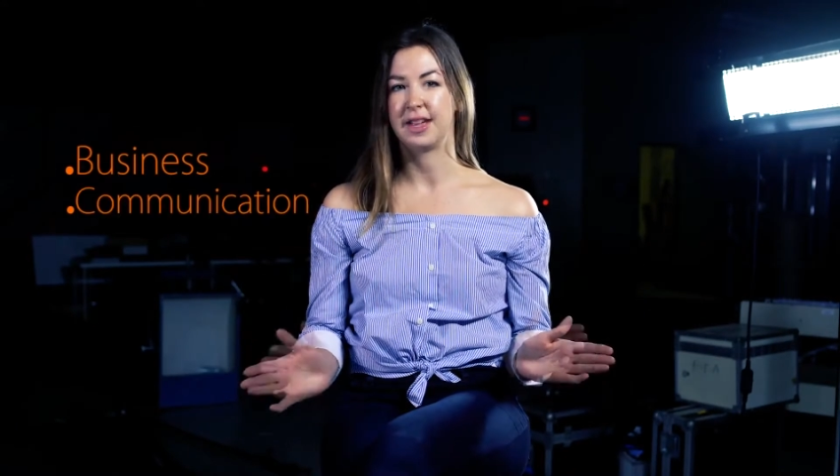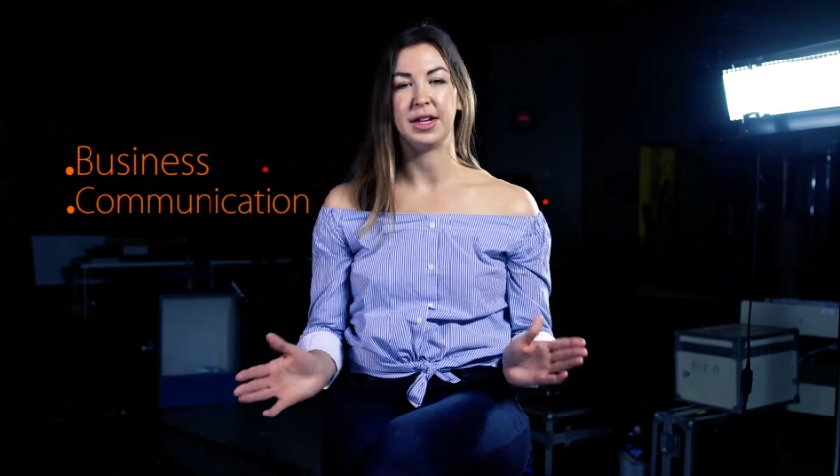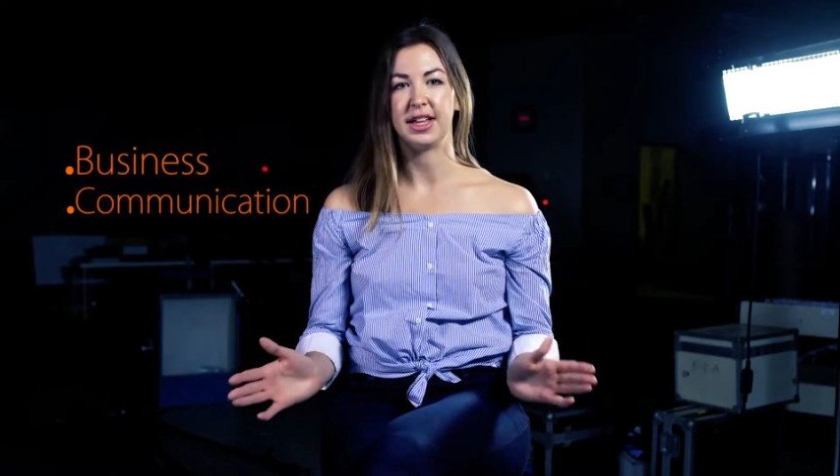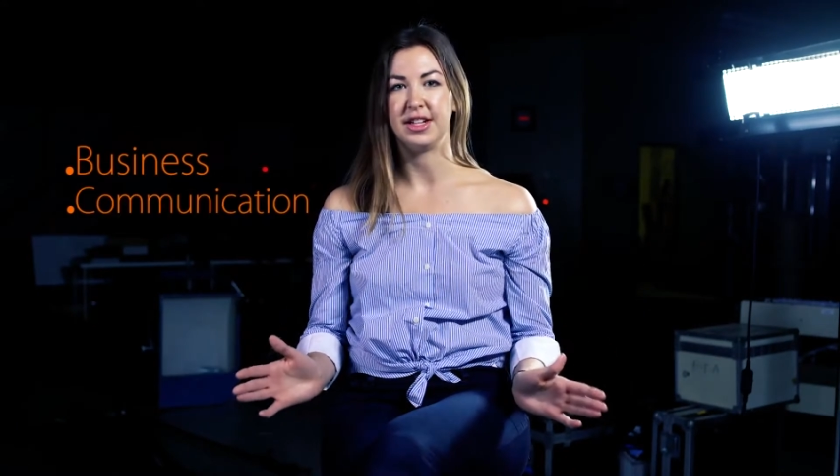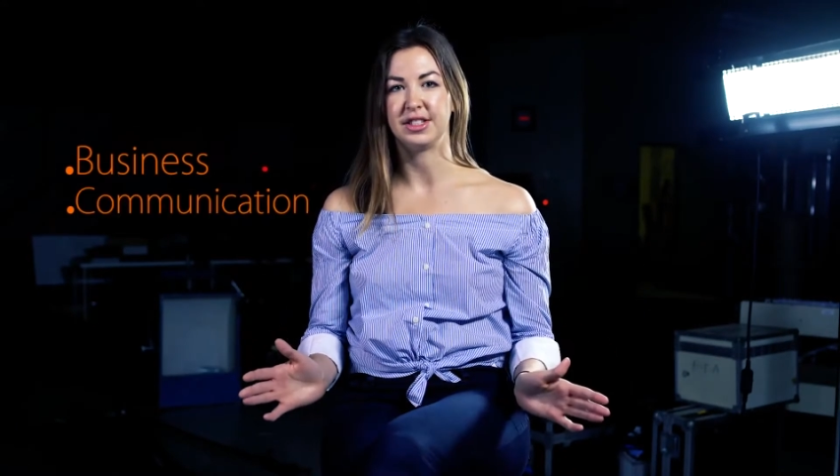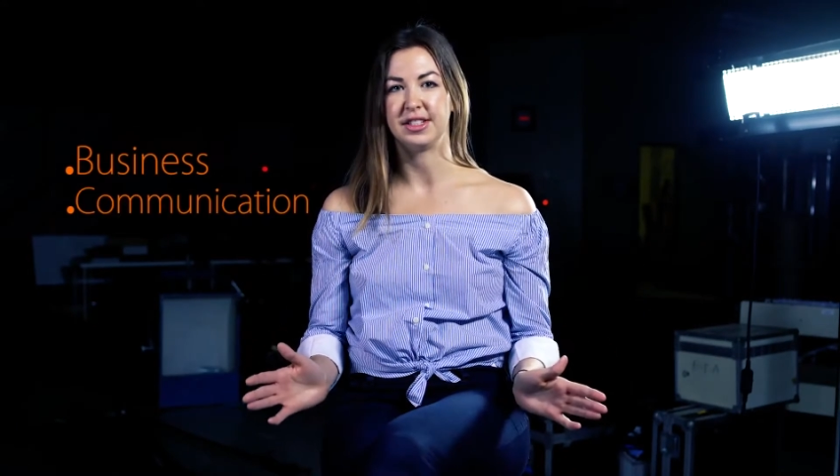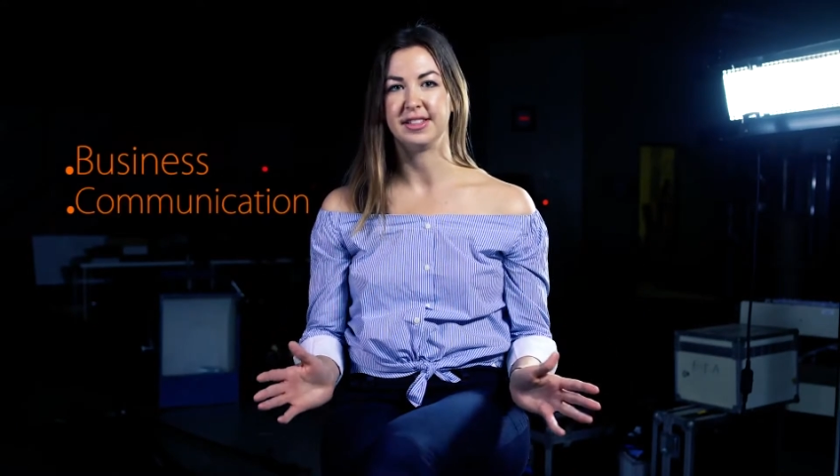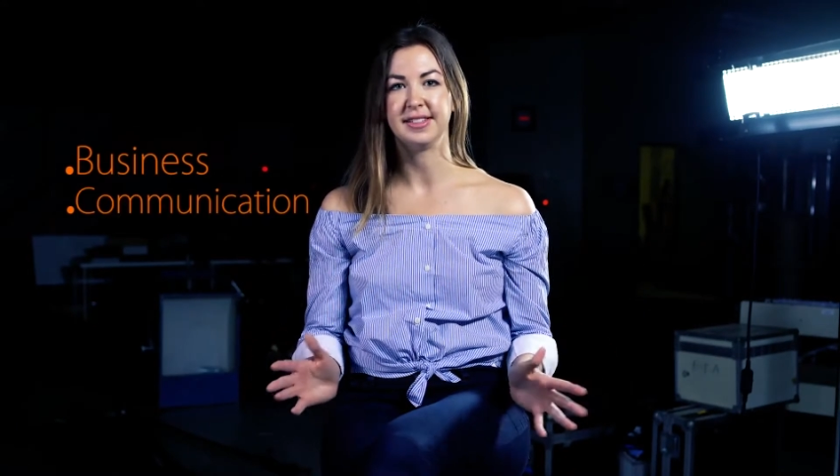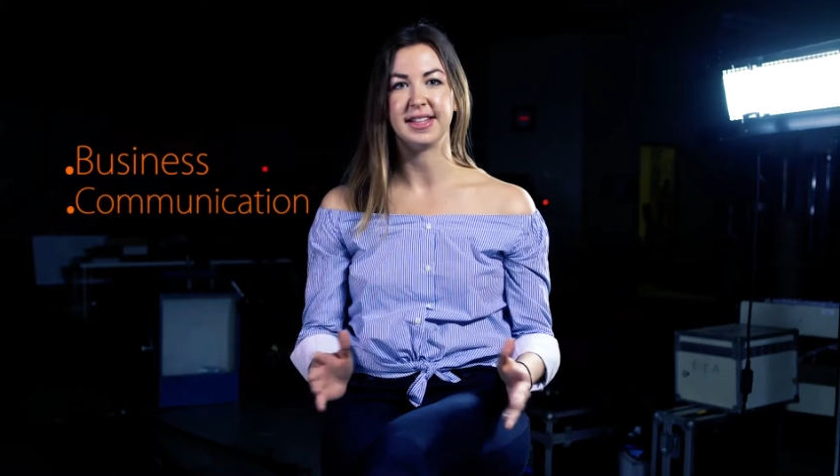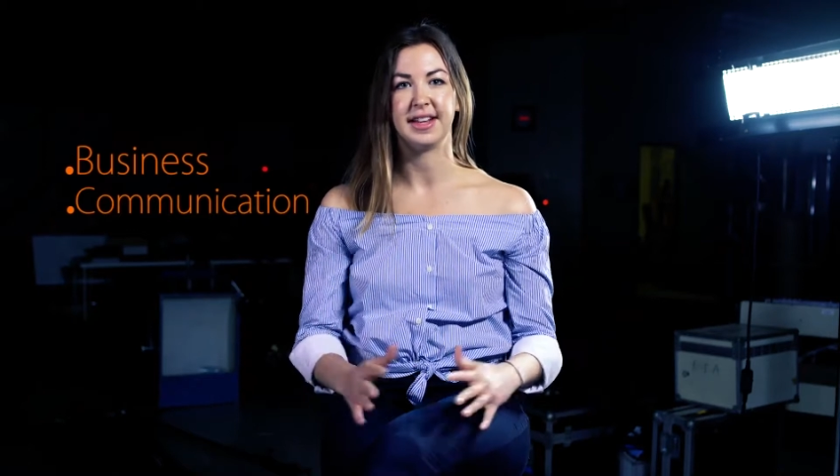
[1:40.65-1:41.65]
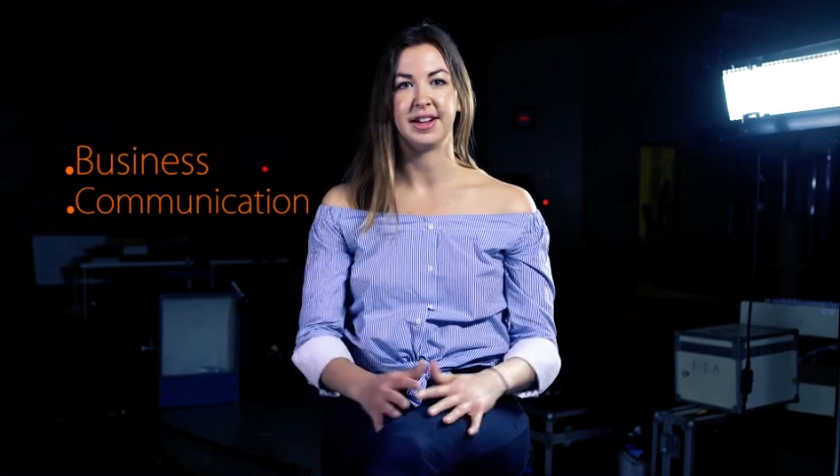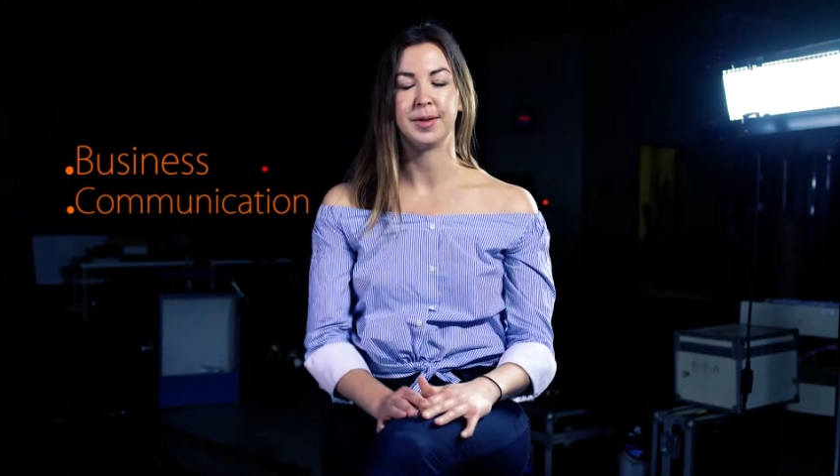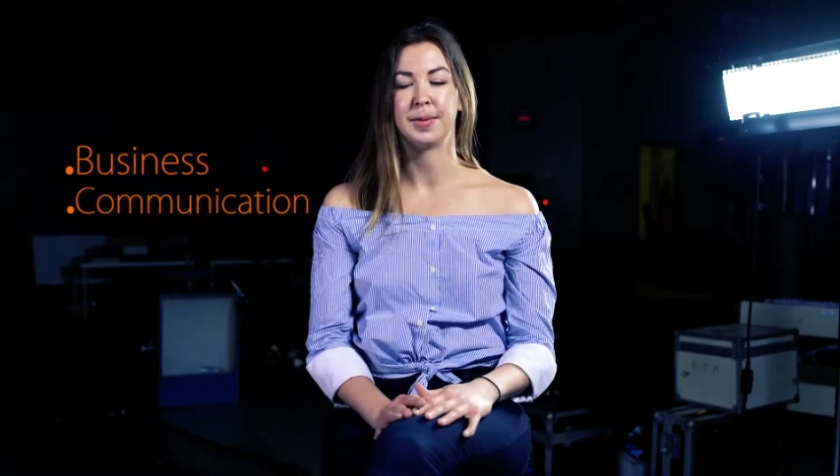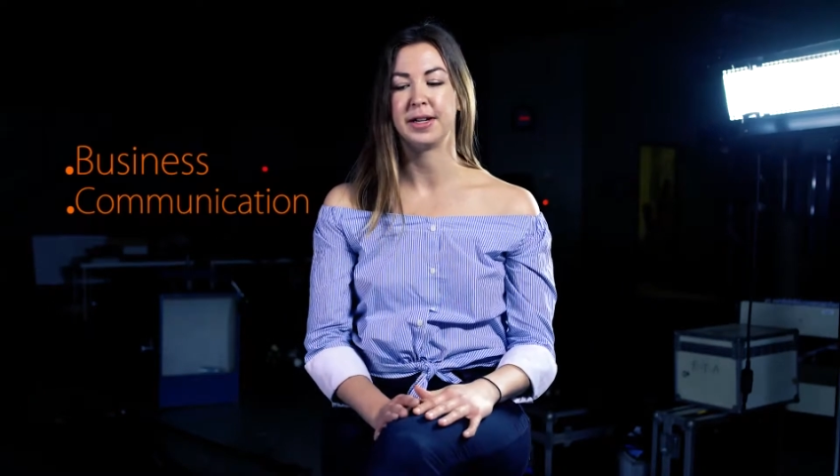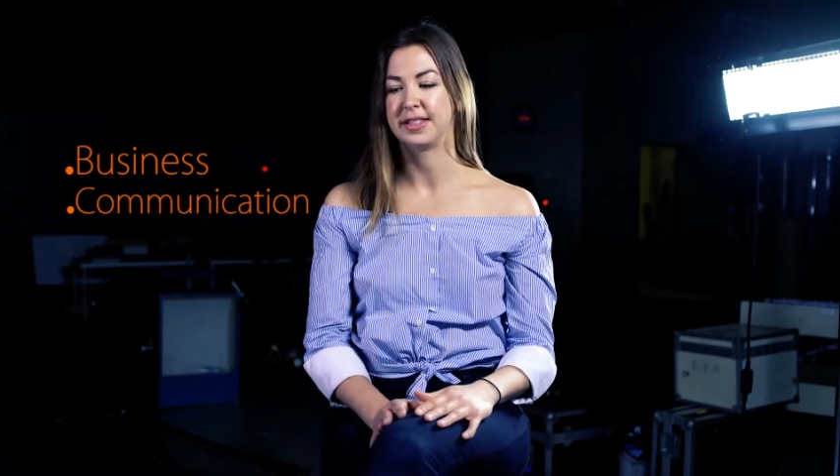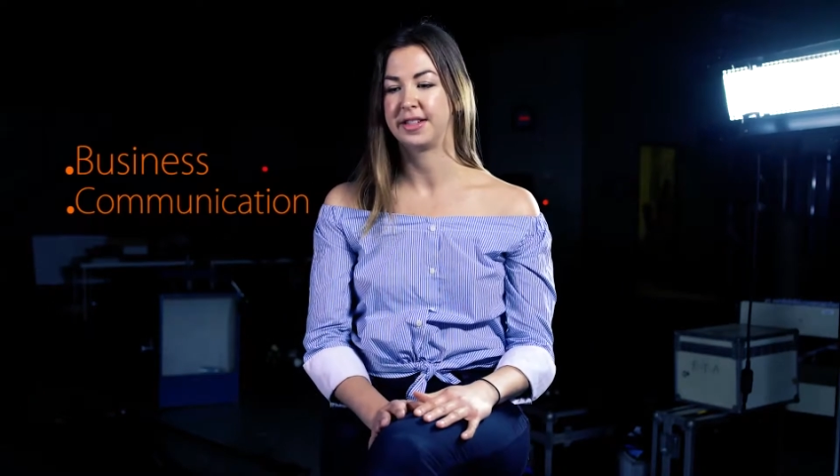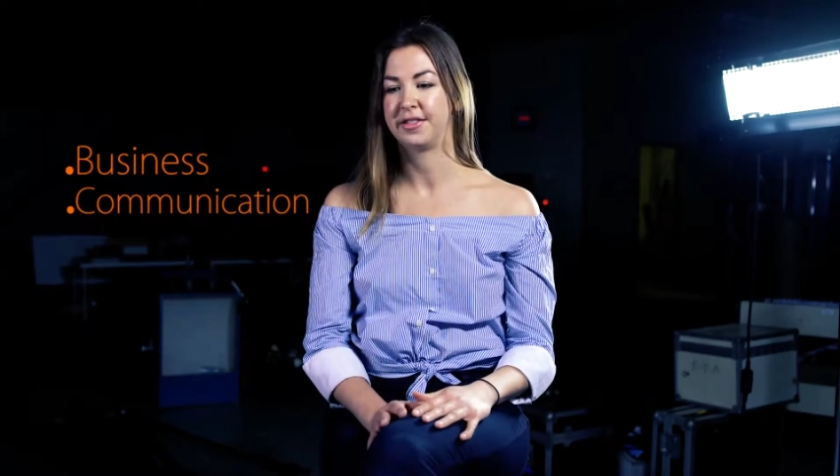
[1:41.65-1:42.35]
communications and other parts